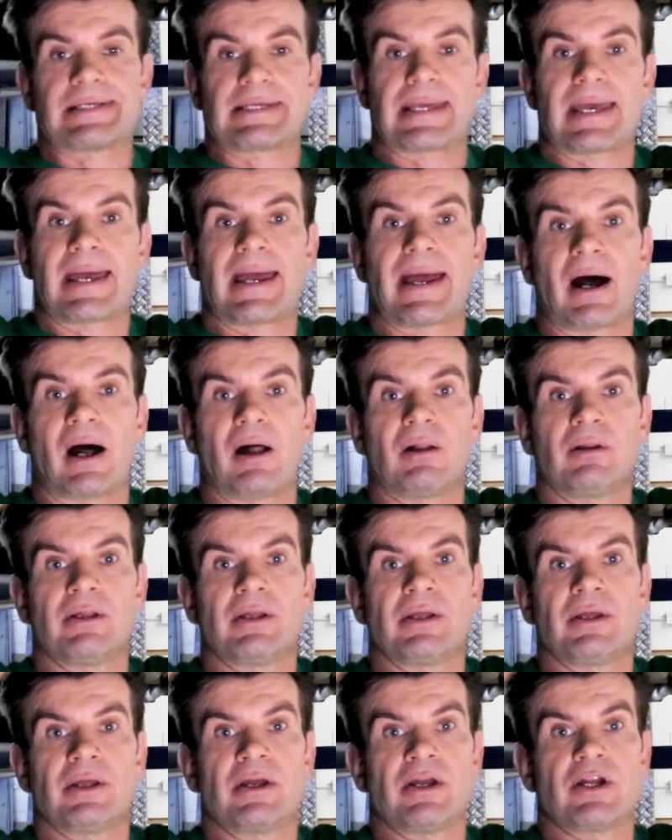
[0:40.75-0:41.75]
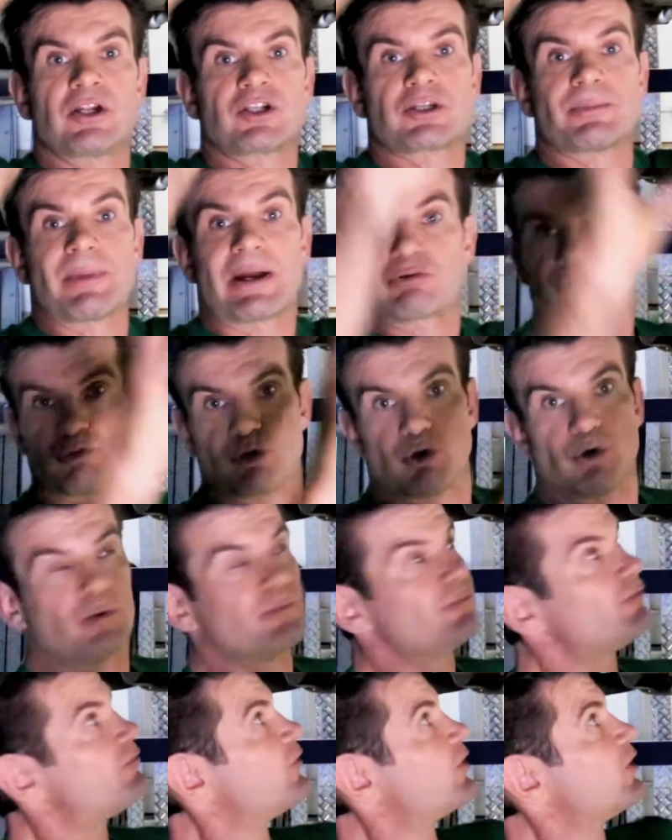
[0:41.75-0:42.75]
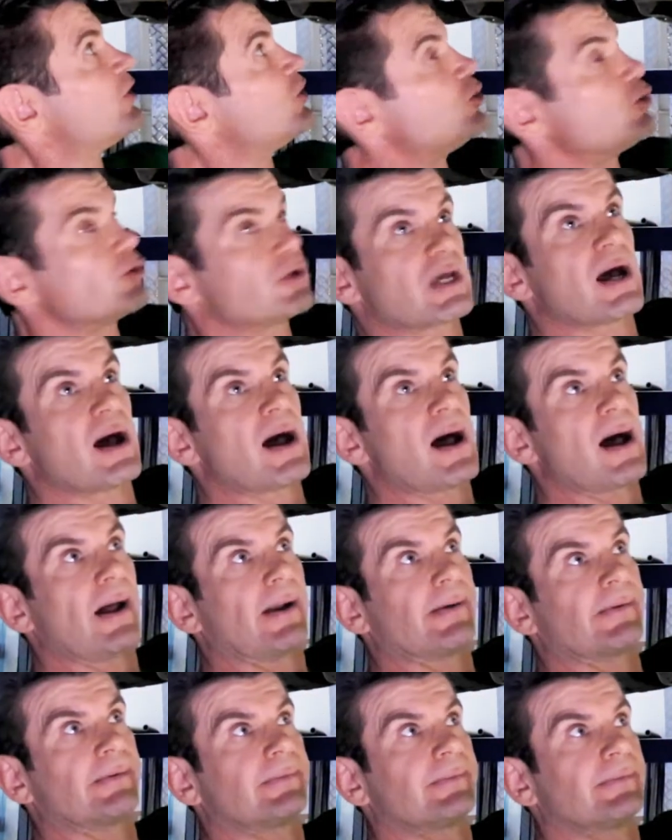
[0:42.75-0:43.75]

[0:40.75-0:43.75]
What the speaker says: cowl to make room for the new guard.